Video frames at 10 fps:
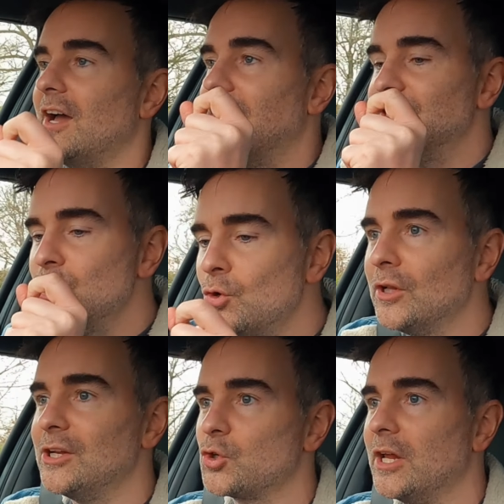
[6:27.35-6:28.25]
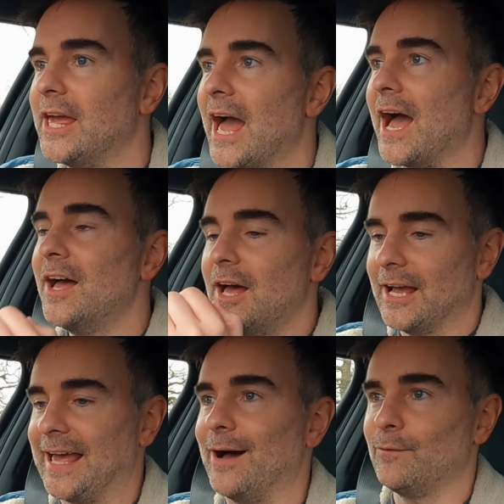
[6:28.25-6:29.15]
And then you literally get
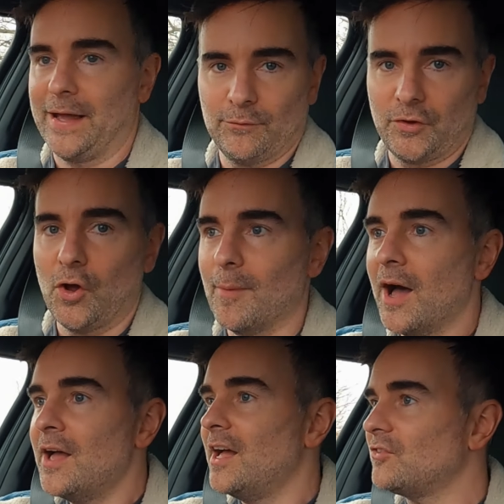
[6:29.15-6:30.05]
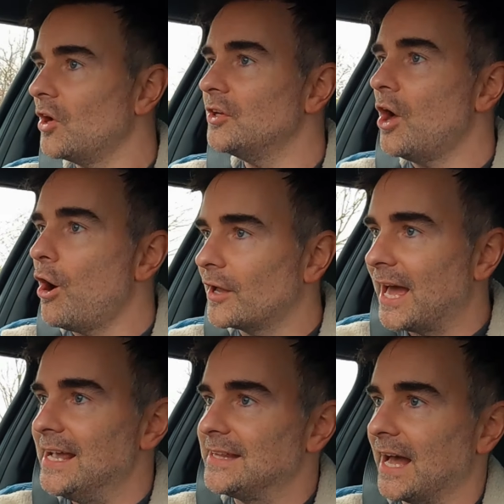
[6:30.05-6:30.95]
a countdown timer. It's like an
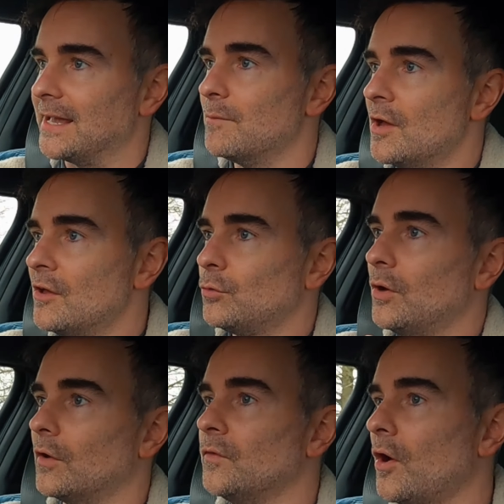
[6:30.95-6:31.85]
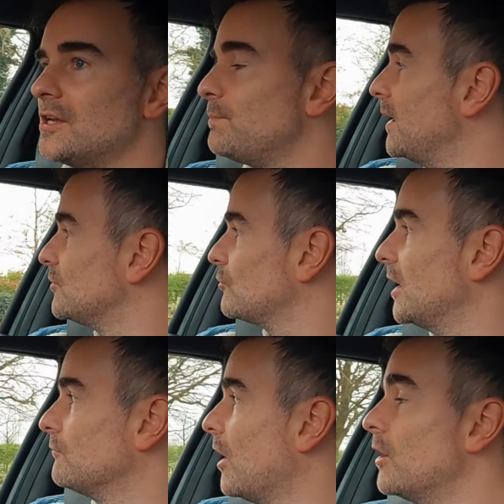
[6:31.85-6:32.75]
arcade game. So we've got a nice bit of
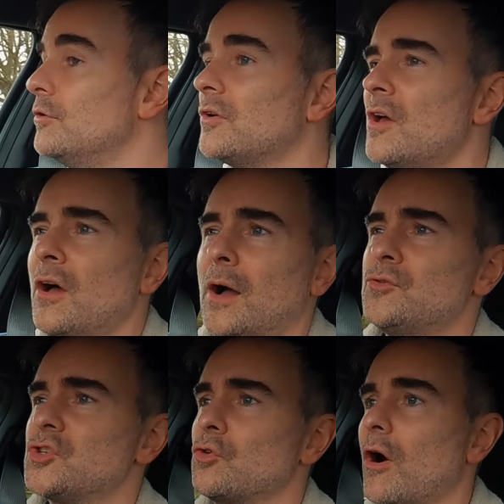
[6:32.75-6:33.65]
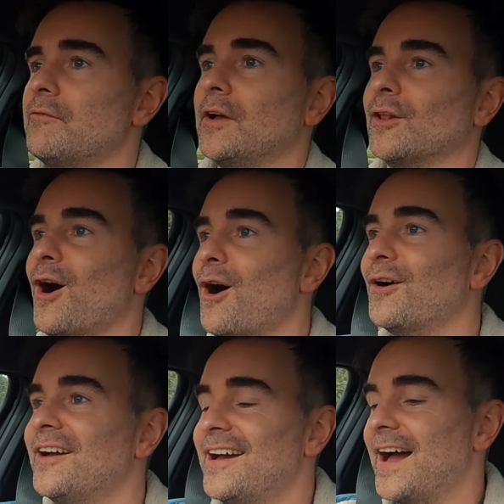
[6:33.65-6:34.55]
straight road. I'm just driving
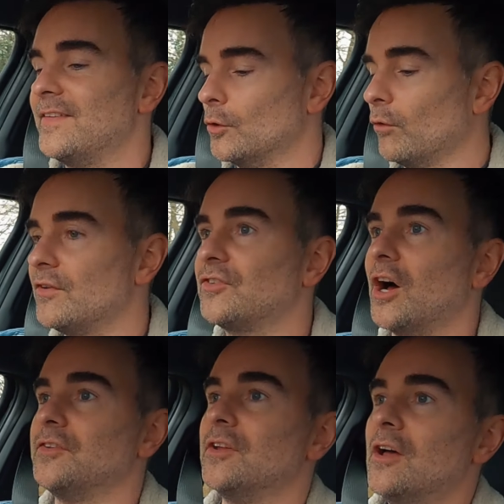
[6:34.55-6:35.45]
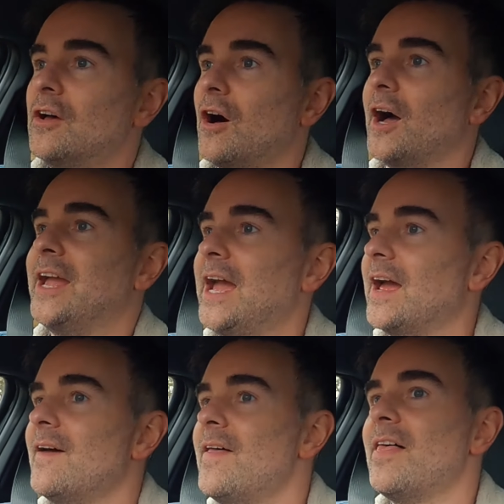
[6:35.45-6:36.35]
along, and then all of a sudden I
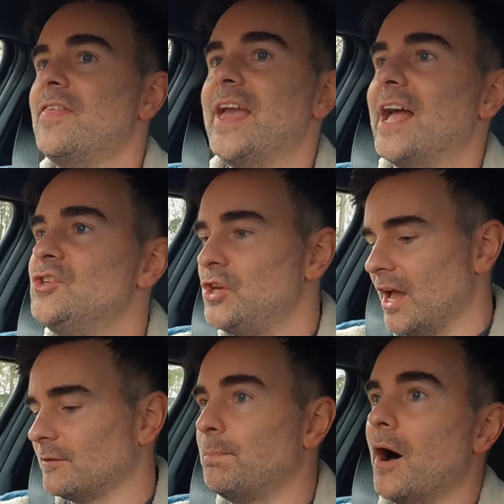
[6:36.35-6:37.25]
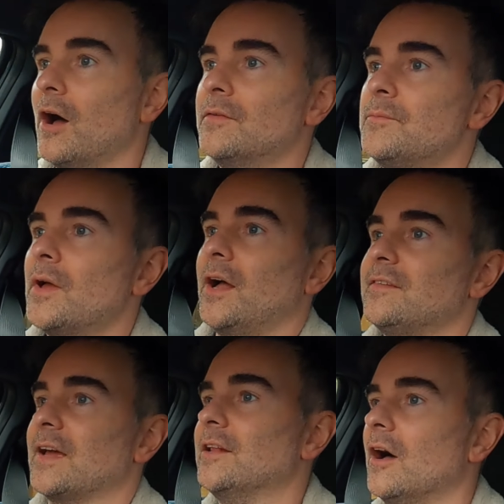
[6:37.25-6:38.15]
hit the NGS button
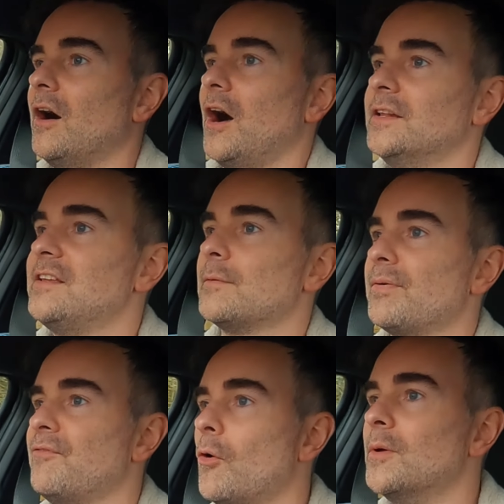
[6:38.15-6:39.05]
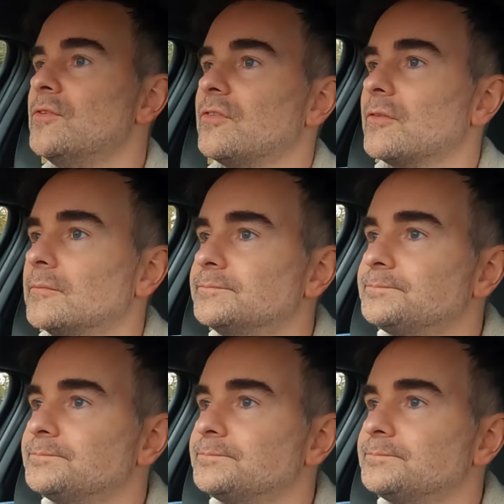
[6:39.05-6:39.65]
and say, look, I need some performance.